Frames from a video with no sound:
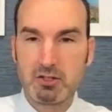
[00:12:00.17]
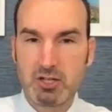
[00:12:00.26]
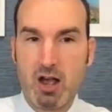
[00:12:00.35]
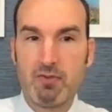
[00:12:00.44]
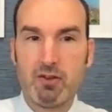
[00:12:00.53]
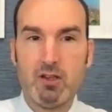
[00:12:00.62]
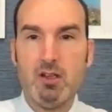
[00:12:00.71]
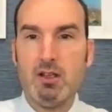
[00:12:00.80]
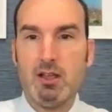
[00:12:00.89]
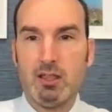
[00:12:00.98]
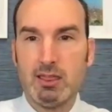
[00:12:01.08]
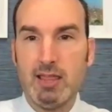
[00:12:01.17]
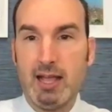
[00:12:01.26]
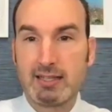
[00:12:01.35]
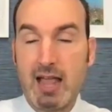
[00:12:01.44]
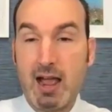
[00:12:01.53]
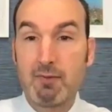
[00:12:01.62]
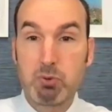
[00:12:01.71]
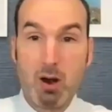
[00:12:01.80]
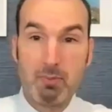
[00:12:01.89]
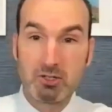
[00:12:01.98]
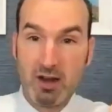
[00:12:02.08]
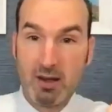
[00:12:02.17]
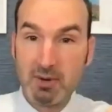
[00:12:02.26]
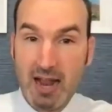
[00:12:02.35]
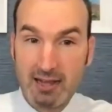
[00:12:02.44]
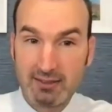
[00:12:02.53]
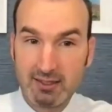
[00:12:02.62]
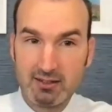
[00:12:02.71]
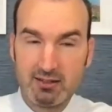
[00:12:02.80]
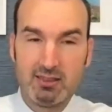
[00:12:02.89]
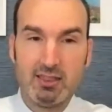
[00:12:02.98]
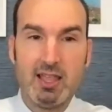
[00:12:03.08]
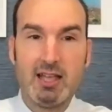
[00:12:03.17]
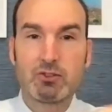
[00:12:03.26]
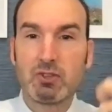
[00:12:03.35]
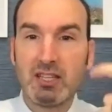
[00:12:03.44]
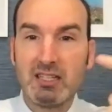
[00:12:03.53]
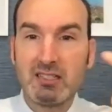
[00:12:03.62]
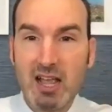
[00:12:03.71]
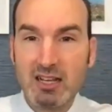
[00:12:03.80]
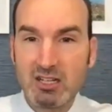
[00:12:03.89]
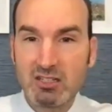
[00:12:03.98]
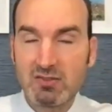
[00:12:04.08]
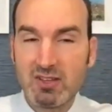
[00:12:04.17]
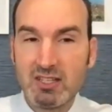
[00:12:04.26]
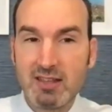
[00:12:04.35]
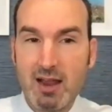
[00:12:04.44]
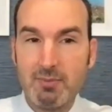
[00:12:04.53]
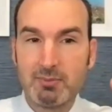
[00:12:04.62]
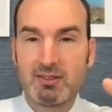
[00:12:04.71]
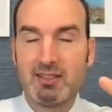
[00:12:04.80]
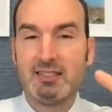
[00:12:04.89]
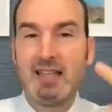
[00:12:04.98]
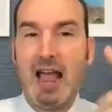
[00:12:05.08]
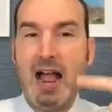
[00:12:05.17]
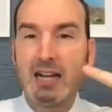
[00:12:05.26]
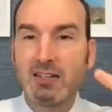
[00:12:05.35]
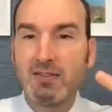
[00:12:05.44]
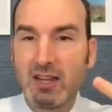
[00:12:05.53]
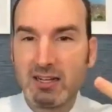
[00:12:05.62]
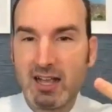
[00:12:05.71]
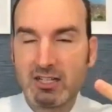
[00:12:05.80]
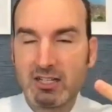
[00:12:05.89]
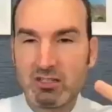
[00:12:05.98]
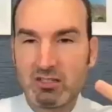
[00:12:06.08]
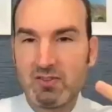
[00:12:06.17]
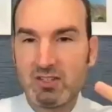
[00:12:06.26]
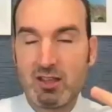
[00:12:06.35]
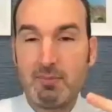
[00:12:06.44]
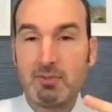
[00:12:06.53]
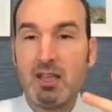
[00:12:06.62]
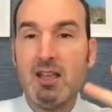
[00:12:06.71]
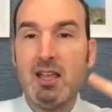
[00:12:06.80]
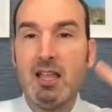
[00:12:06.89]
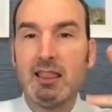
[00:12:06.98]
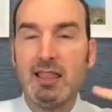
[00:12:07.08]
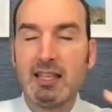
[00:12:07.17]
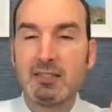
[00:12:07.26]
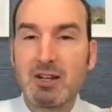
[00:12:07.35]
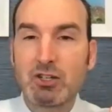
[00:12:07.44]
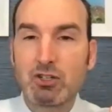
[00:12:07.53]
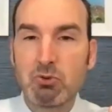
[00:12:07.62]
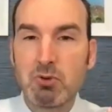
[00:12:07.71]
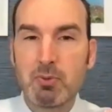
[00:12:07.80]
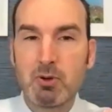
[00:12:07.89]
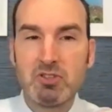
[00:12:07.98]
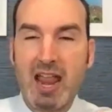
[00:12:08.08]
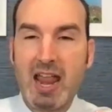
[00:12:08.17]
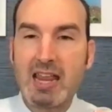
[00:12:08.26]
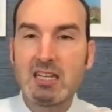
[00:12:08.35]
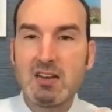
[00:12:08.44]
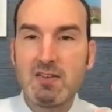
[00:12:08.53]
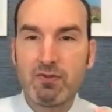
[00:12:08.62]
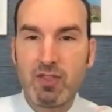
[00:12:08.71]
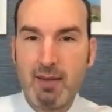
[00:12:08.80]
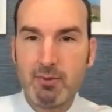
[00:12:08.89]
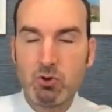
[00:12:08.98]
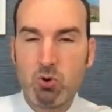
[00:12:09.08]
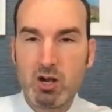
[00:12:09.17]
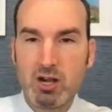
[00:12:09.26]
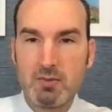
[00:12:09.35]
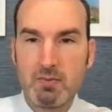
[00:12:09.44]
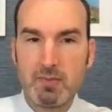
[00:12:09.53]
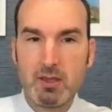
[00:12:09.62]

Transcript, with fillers: stuff, let's have proper stomach acid. Let's release digestive enzymes. Let's activate digestive enzymes. Let's make sure we produce anti-inflammatory